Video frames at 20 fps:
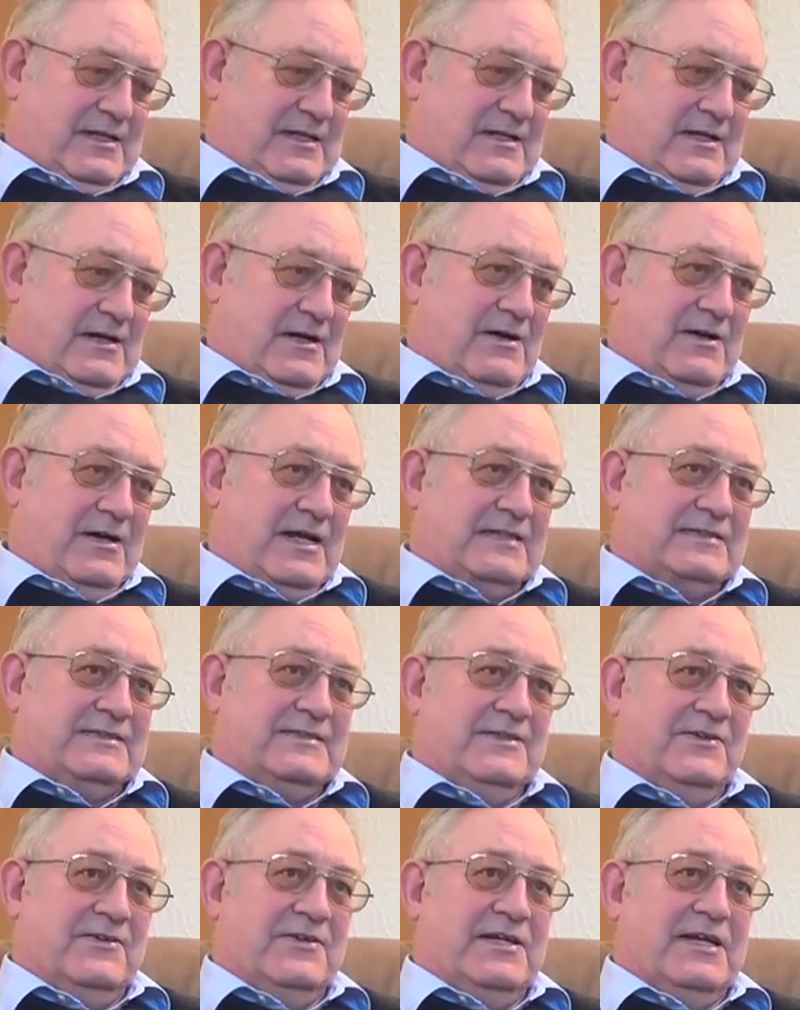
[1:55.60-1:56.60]
Our next
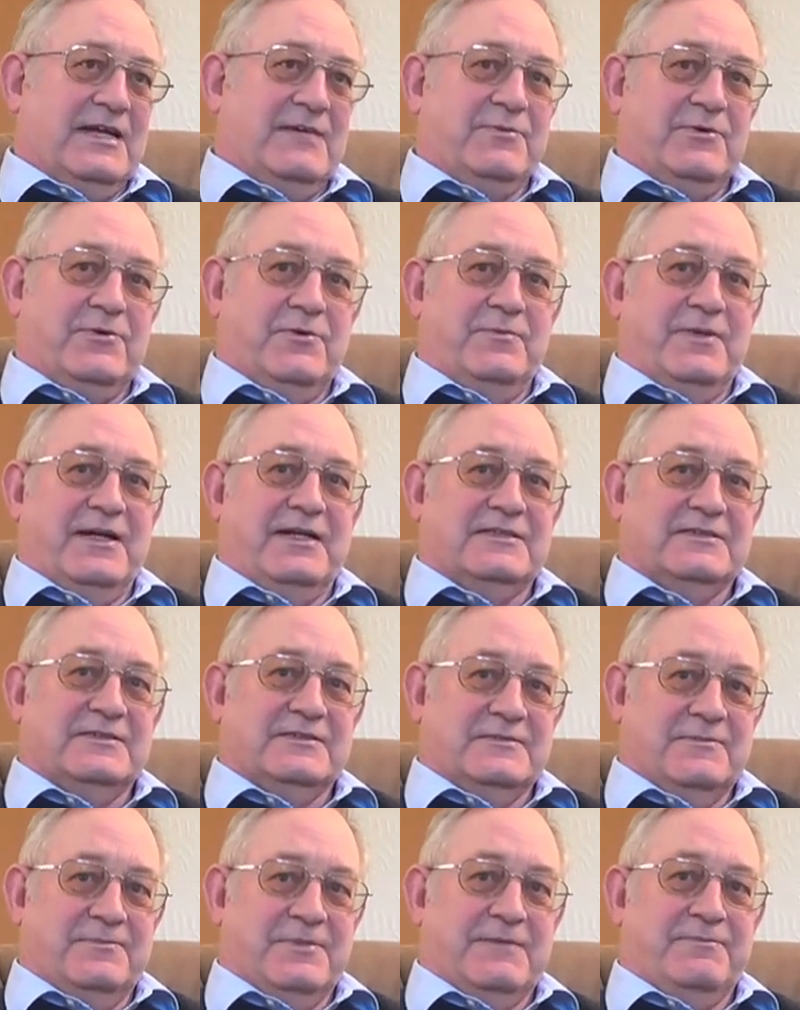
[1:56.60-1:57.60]
door neighbour, who makes
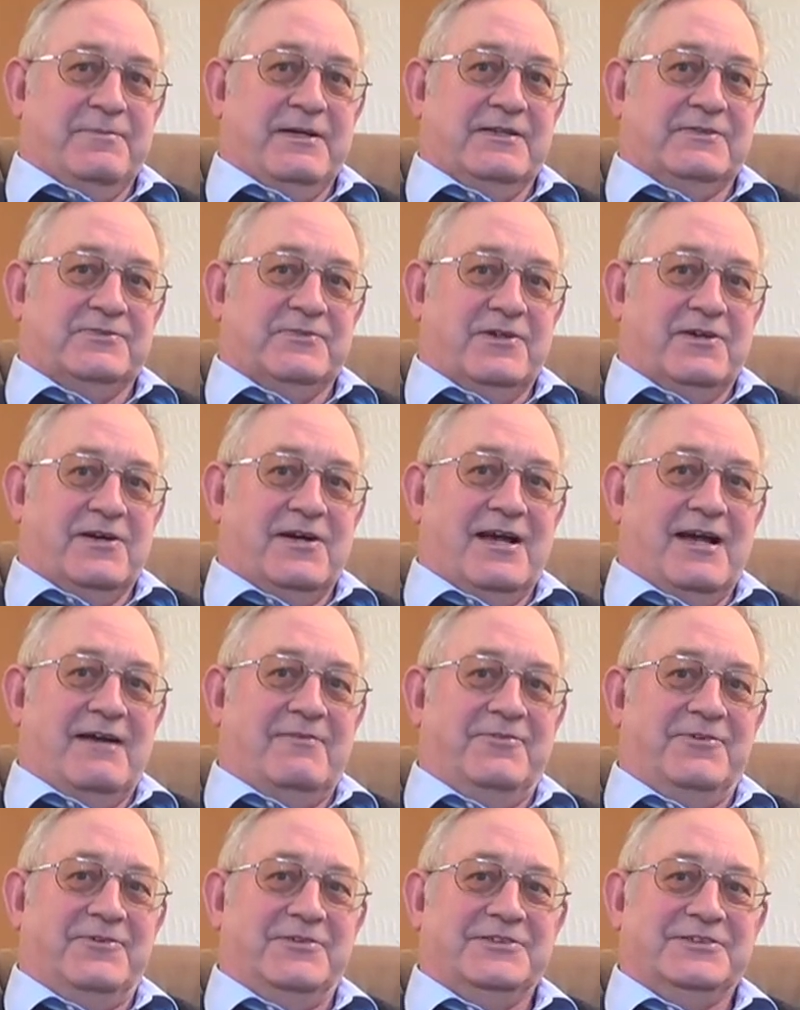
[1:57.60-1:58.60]
the big bales for our
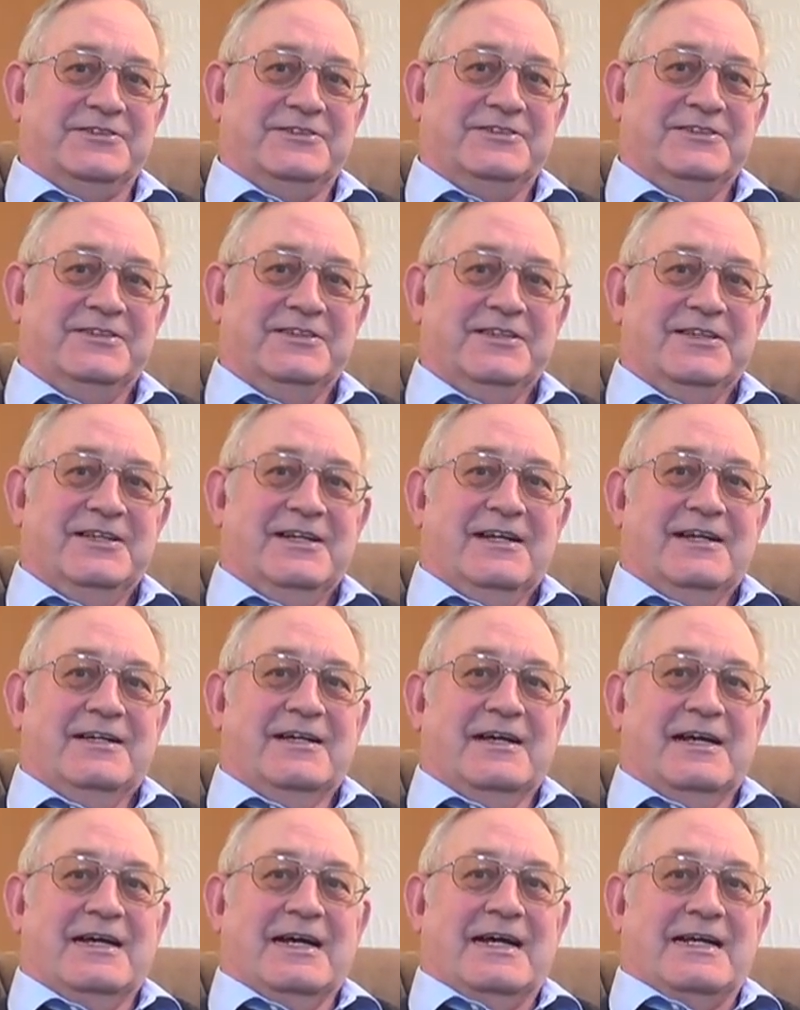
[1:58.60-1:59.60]
heifers,
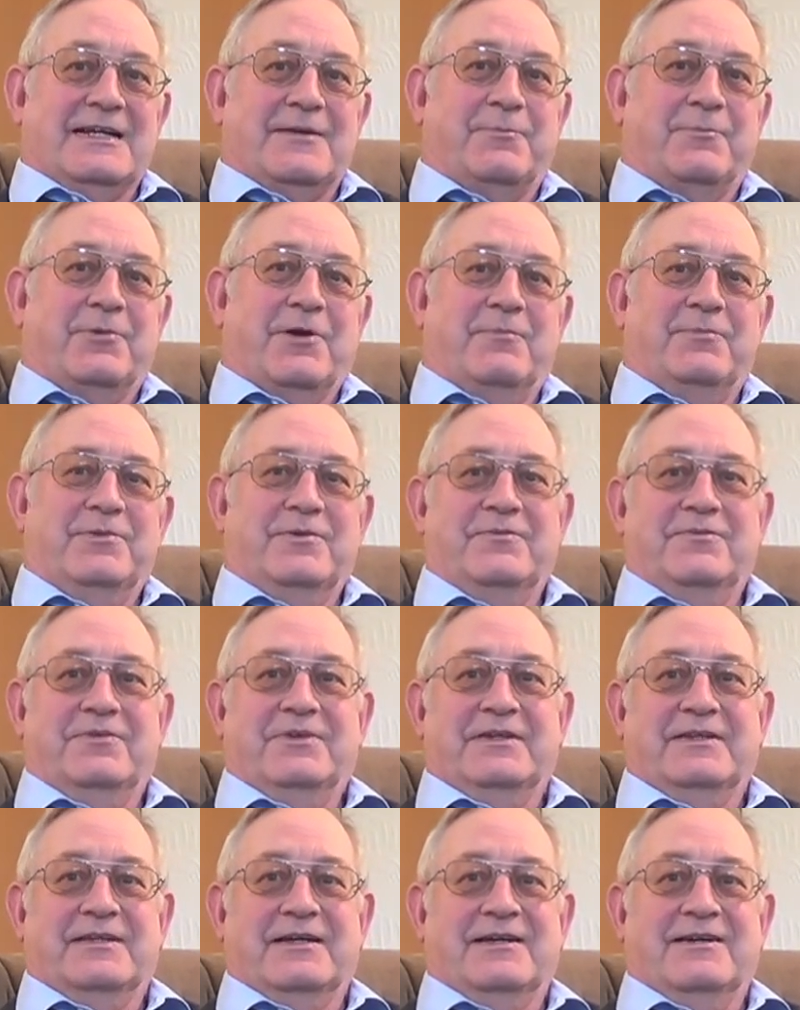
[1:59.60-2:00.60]
had a problem
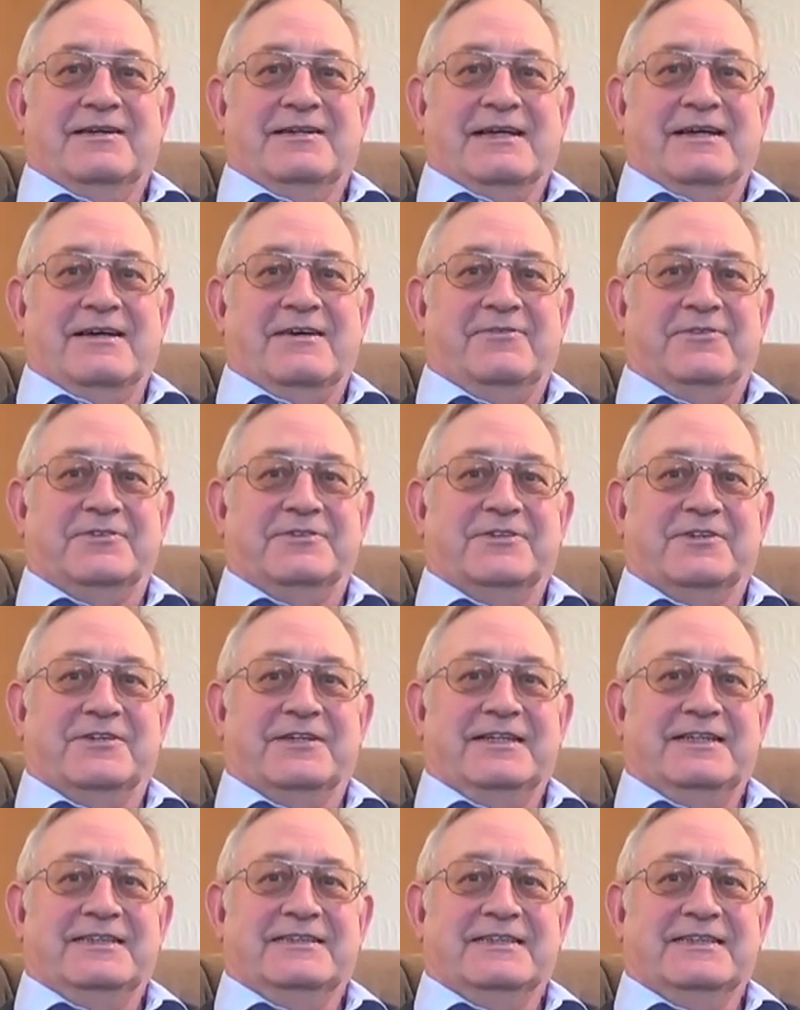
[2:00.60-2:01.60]
with the heifers not
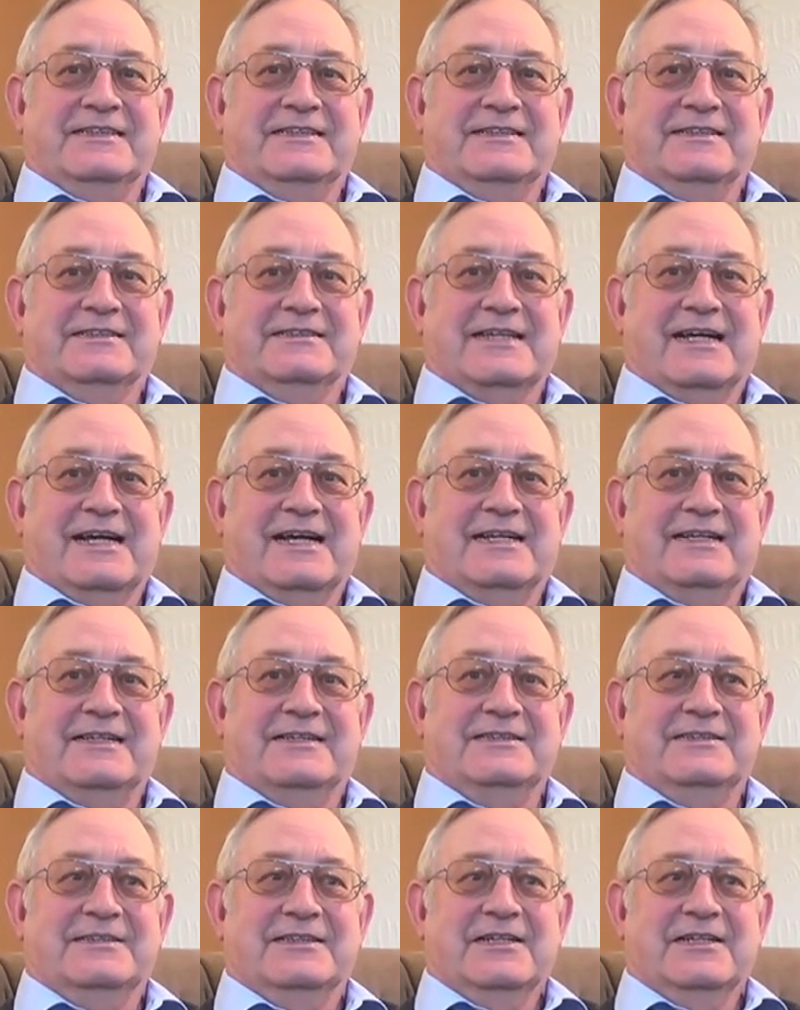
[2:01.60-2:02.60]
eating the silage.